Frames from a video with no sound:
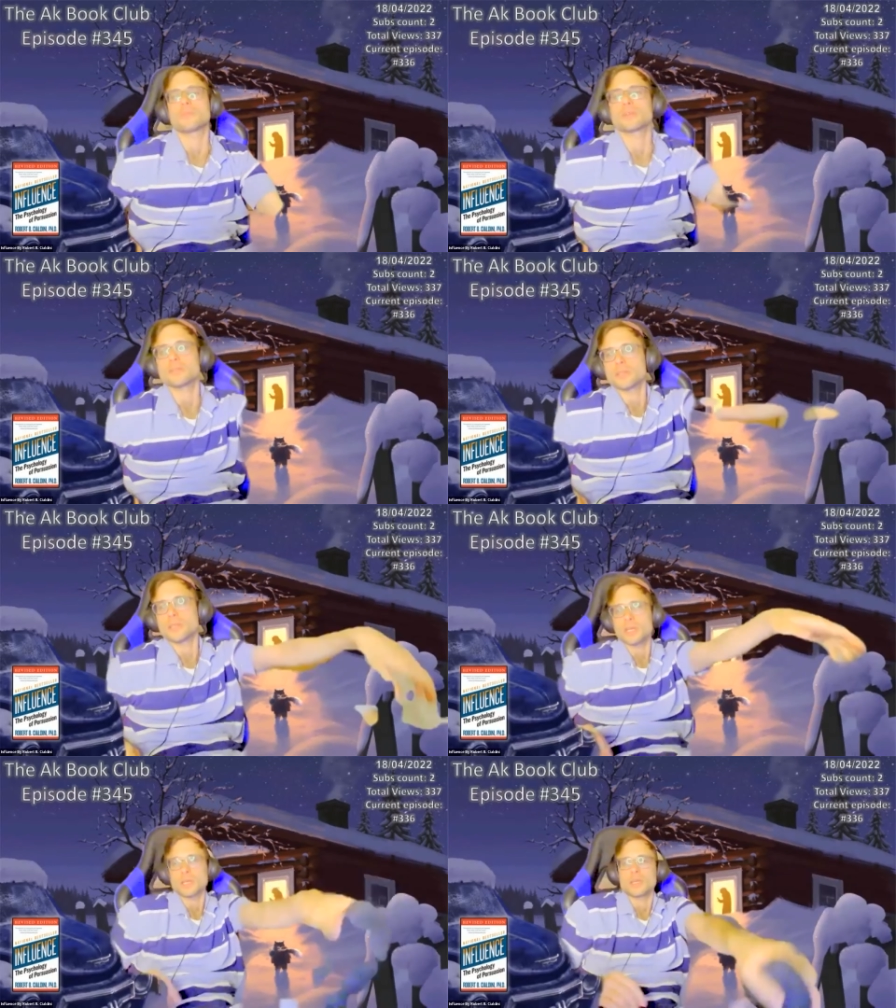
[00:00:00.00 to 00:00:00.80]
person
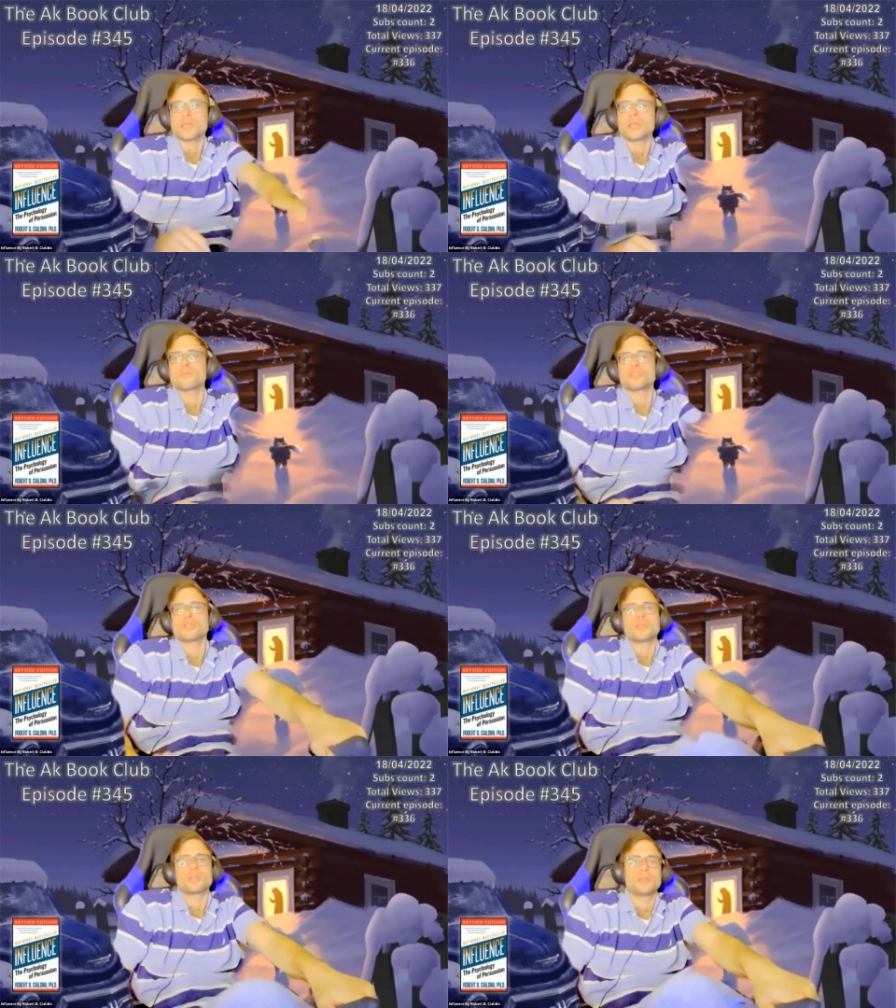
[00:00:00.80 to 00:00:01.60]

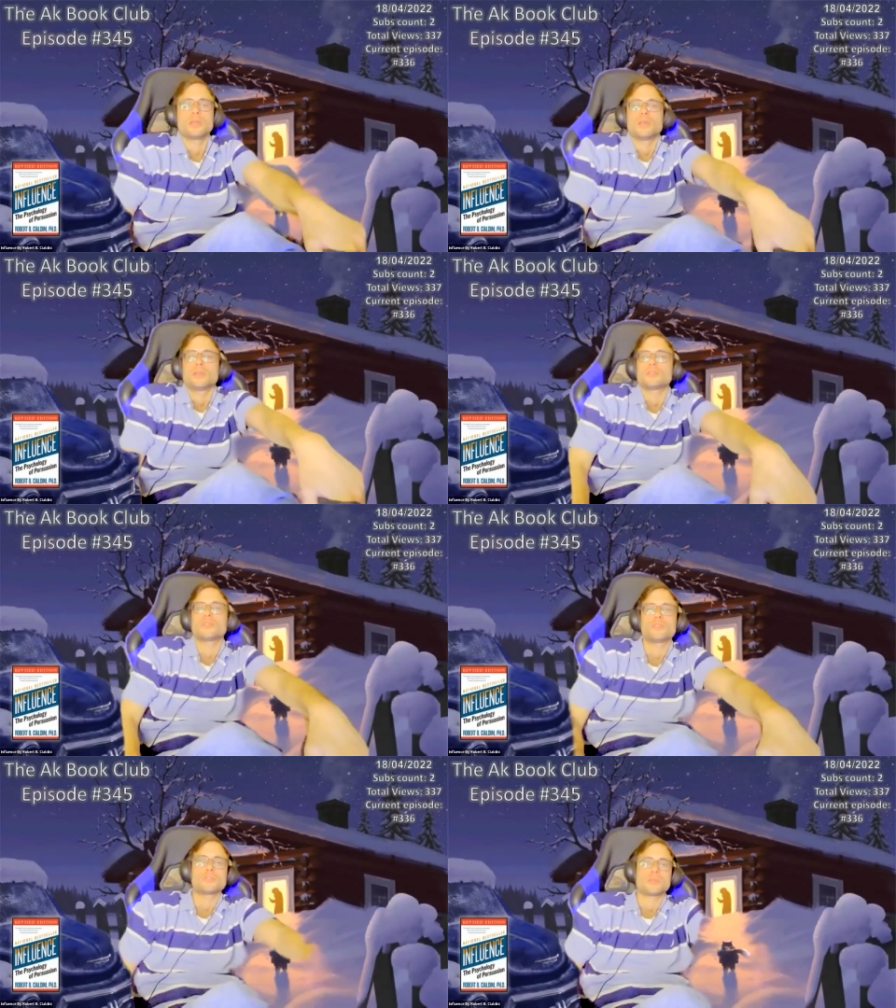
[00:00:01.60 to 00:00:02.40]
wishing
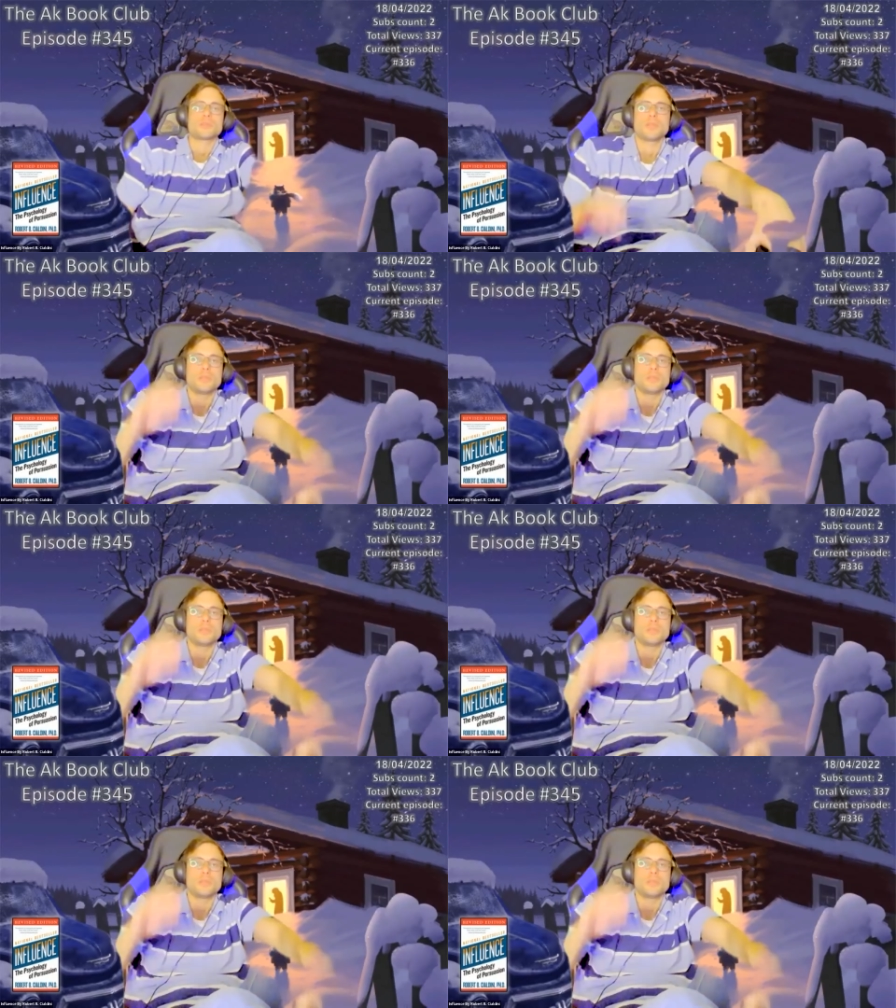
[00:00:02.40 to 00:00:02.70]
to use them,